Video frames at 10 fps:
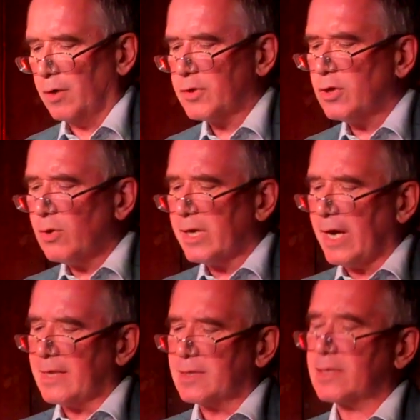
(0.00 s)
On cooler
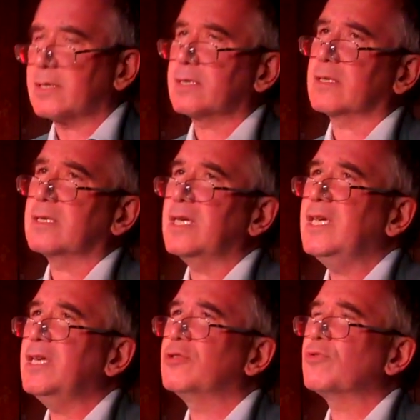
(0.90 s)
nights,
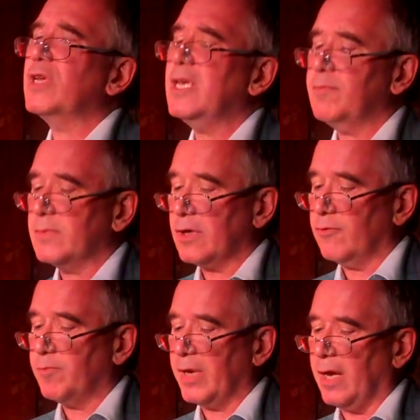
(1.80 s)
he dreamed
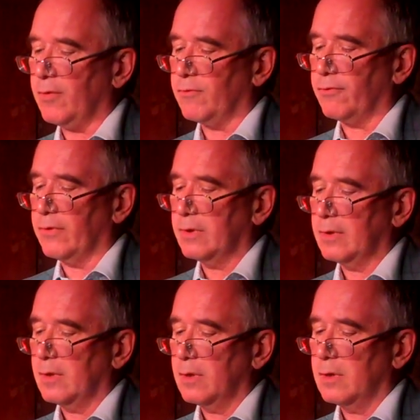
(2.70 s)
of Bev.
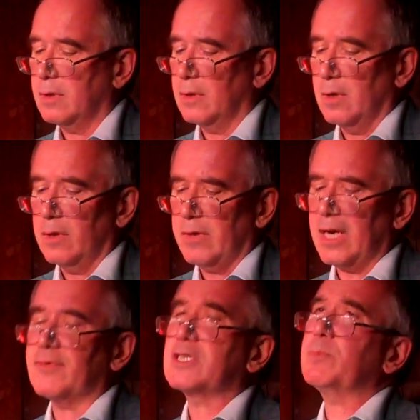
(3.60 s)

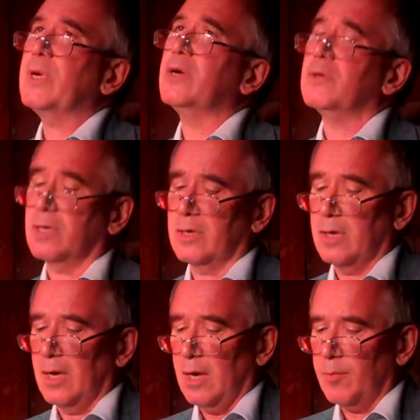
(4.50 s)
They never spoke,
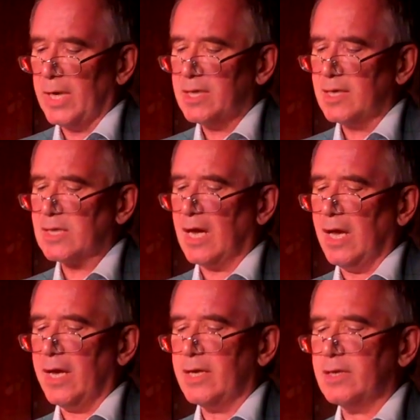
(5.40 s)
but his
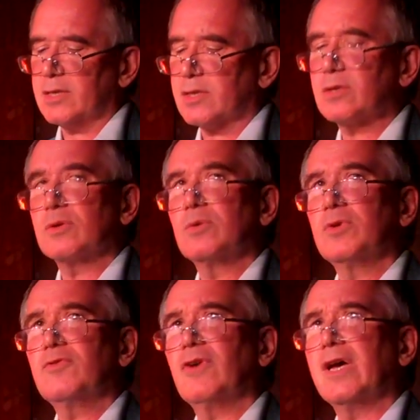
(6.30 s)
eyes
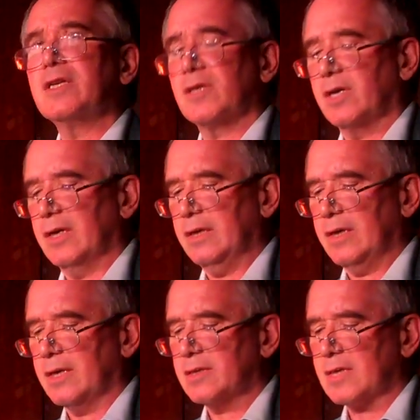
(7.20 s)
would find
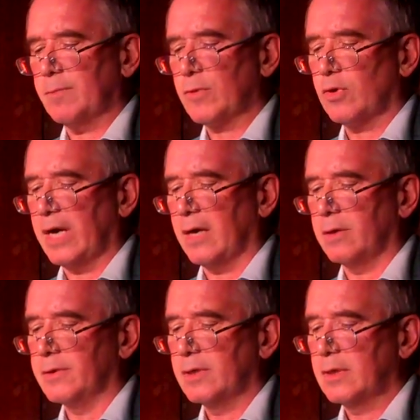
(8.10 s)
her in some
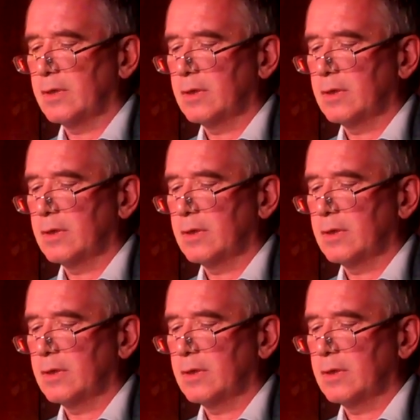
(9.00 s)
crowd.